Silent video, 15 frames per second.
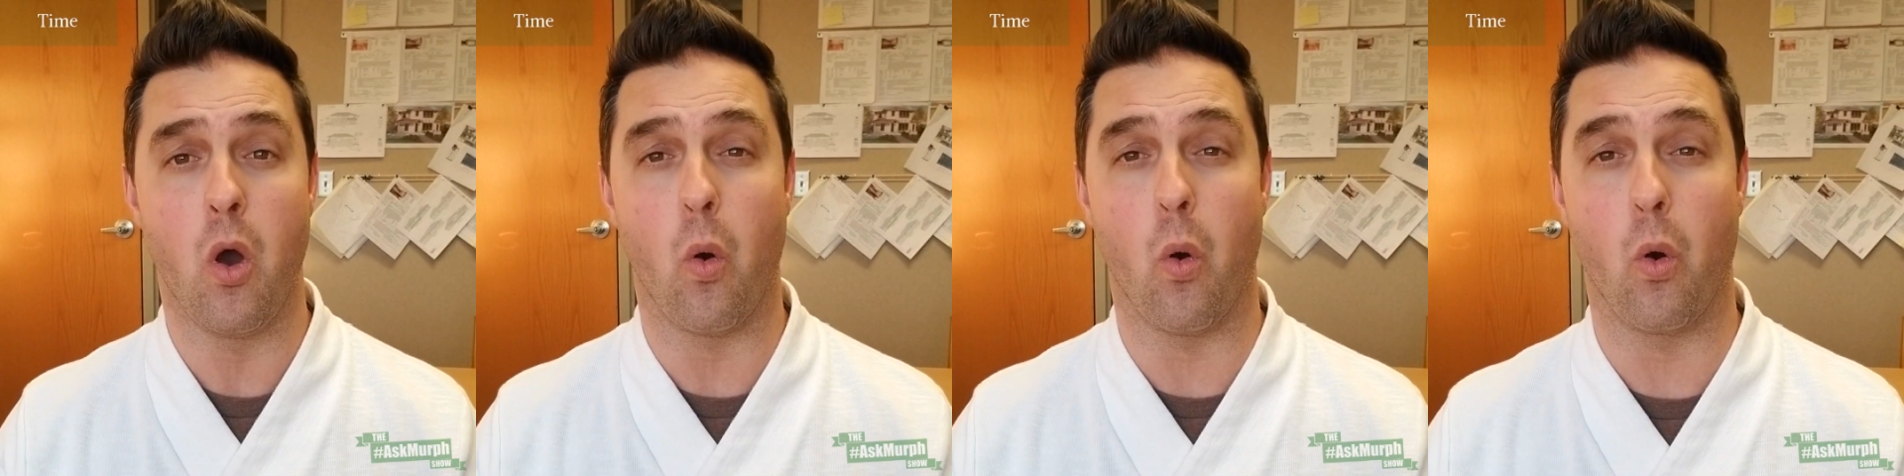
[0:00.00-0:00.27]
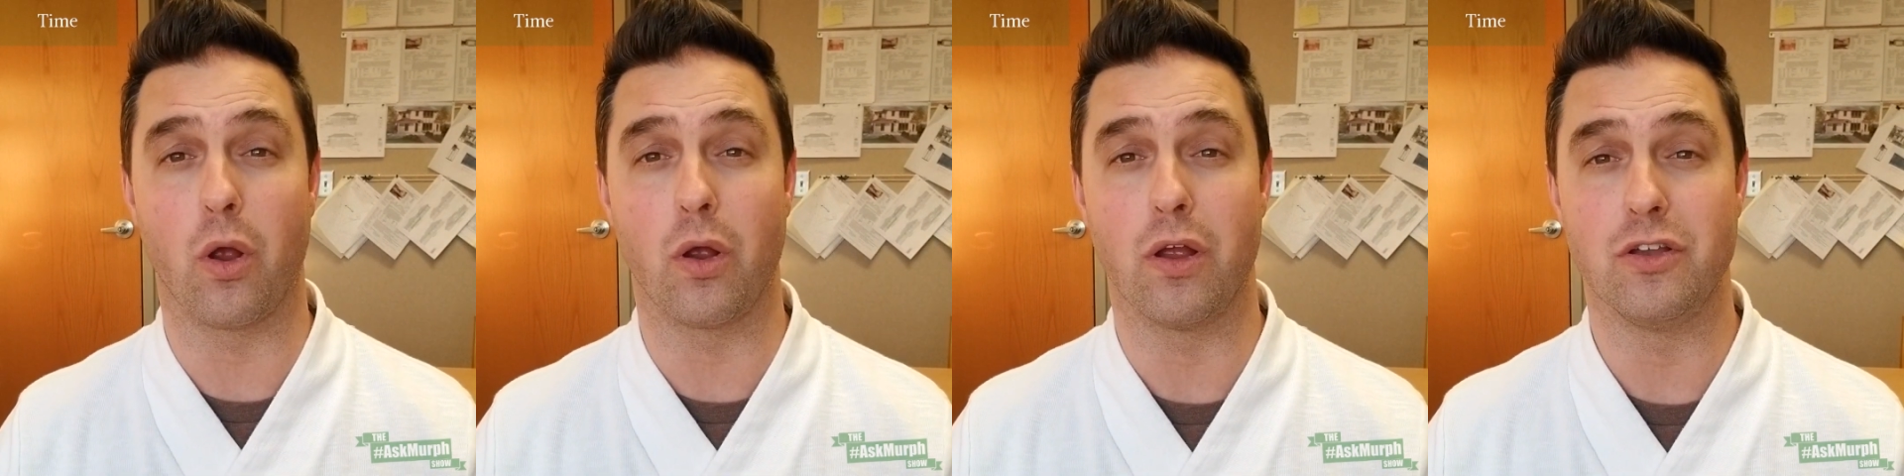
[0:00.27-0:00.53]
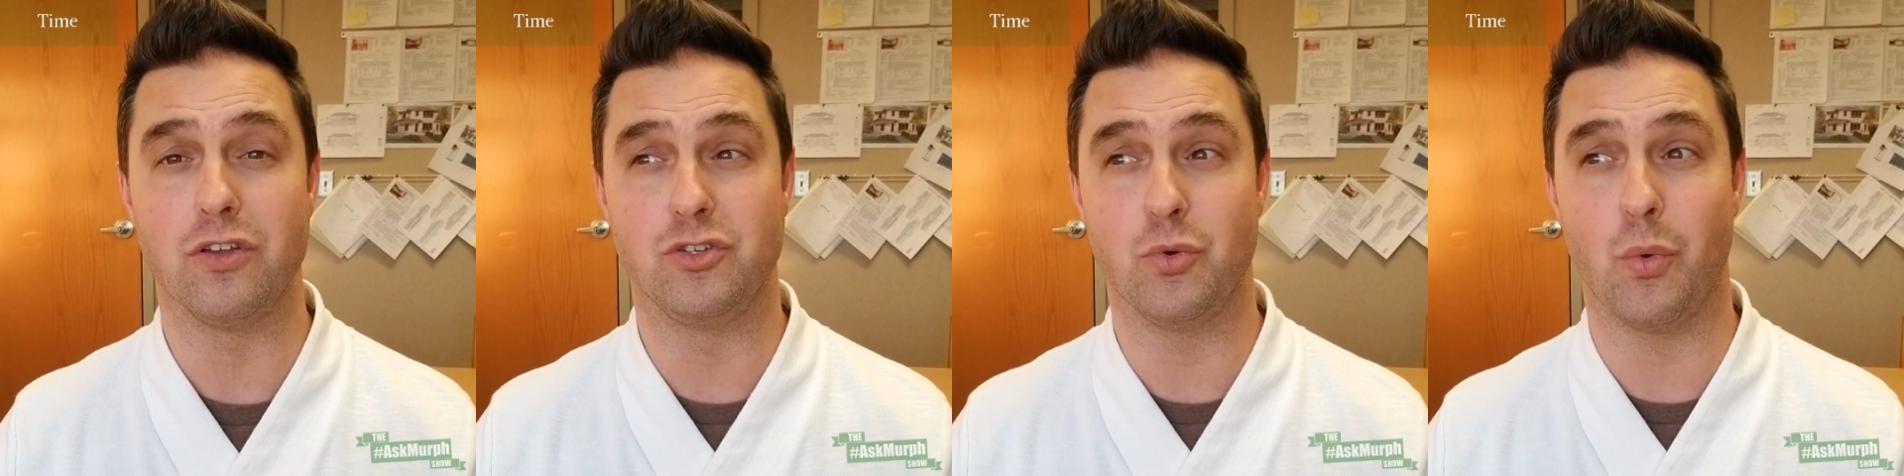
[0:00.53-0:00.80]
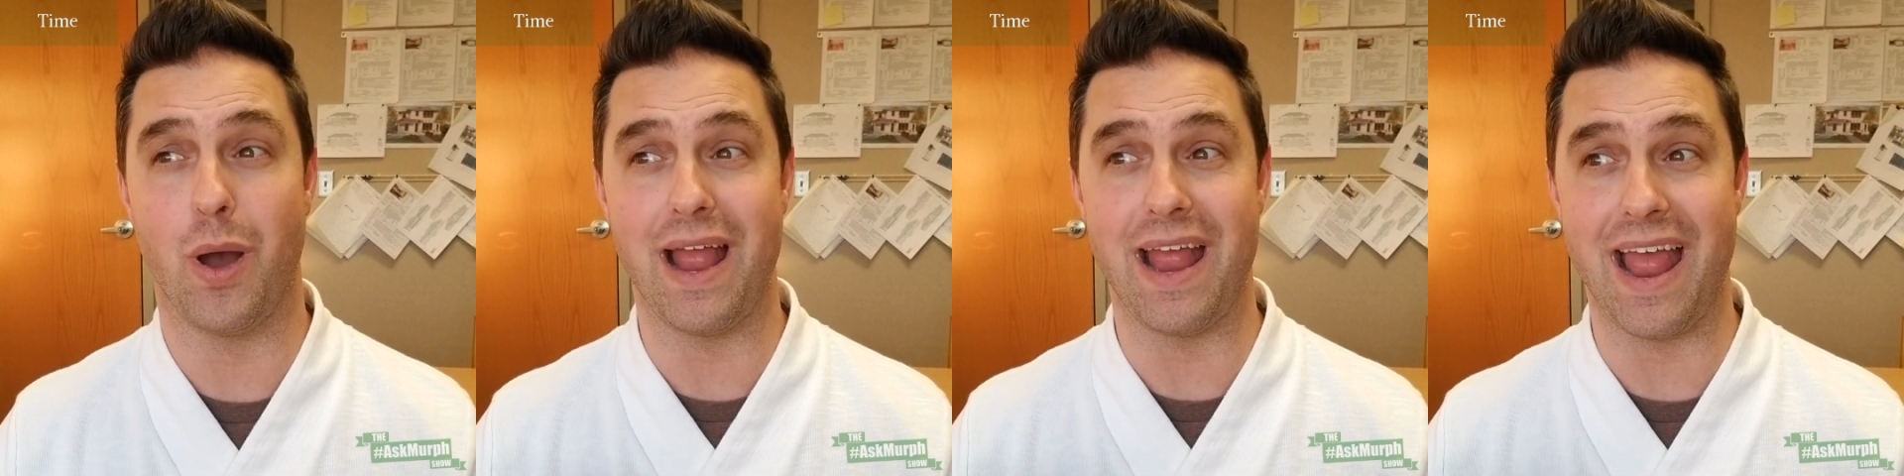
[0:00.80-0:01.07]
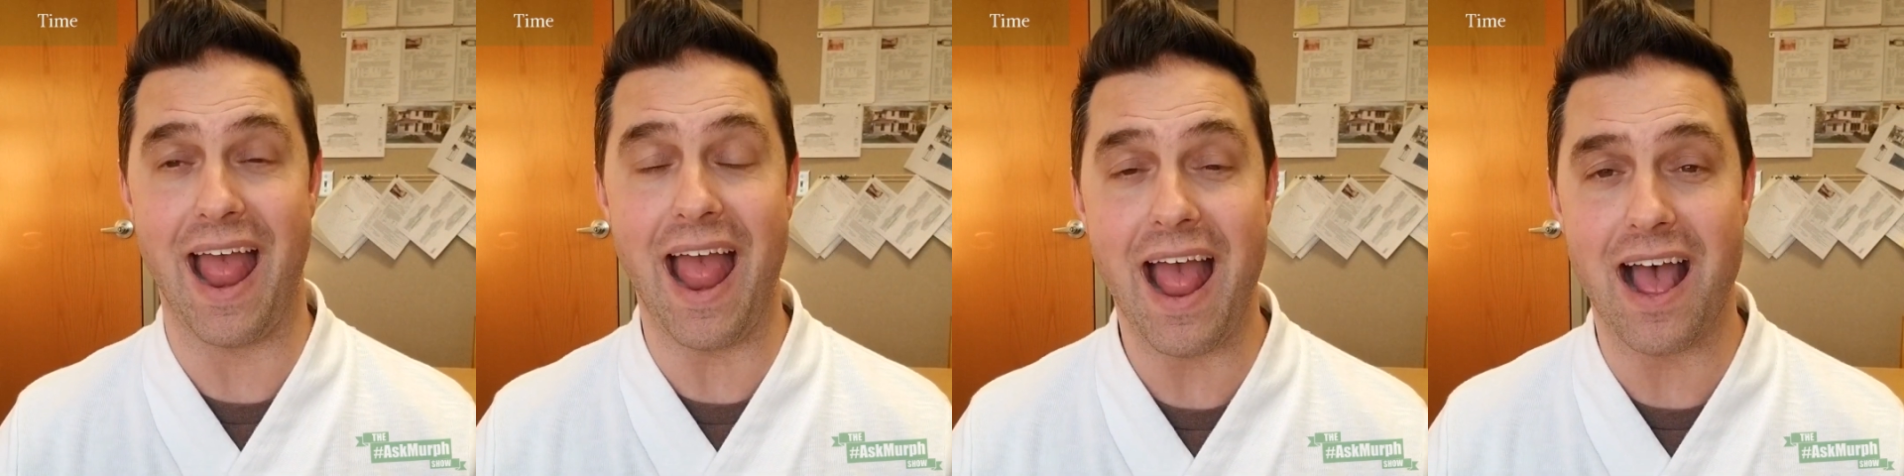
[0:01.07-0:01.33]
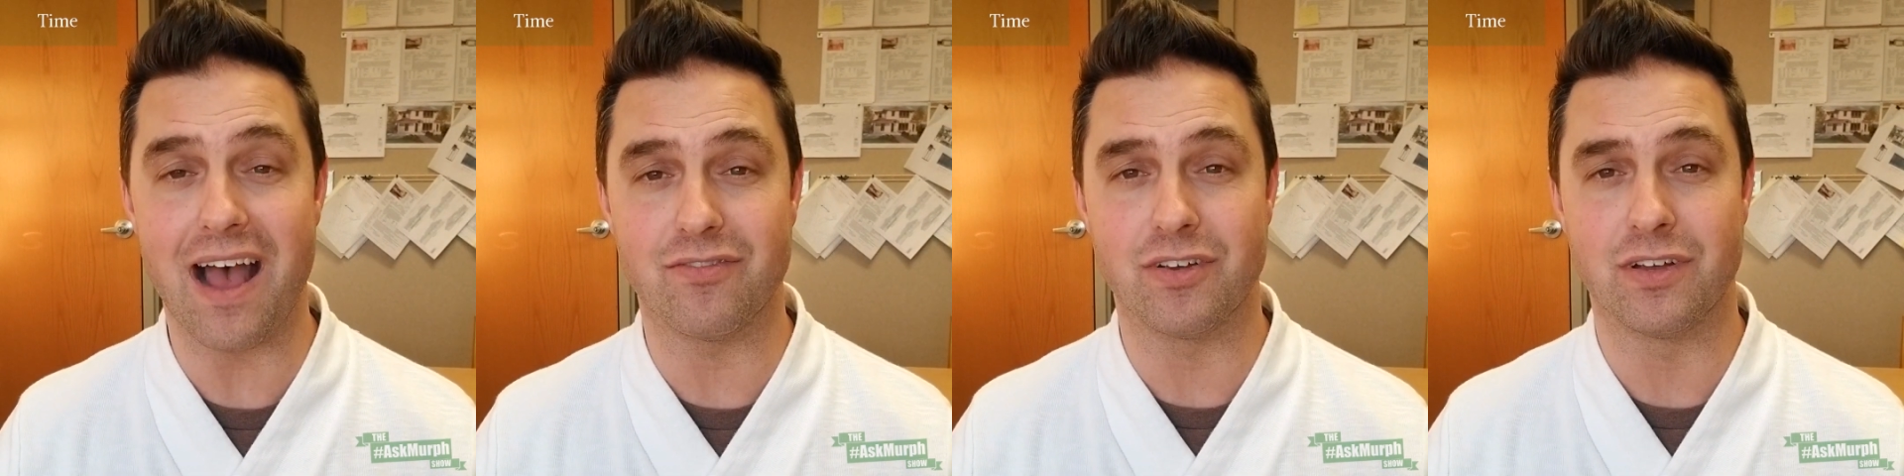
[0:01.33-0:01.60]
or do I
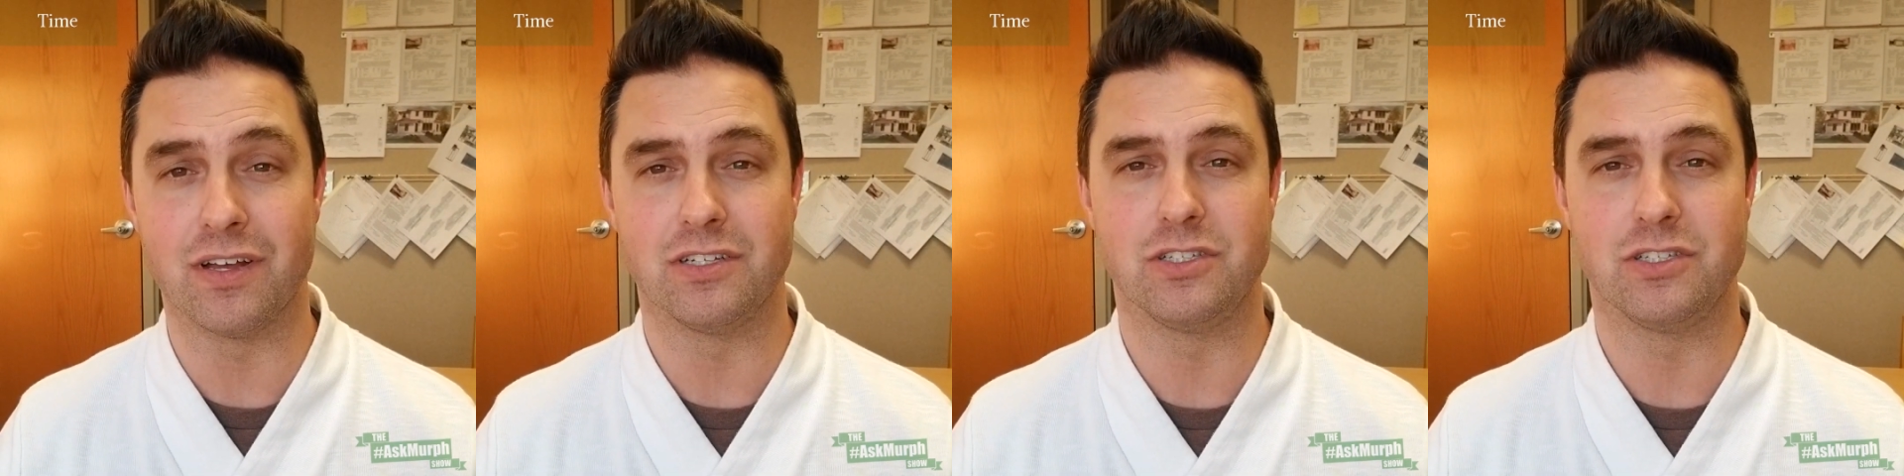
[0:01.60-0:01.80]
have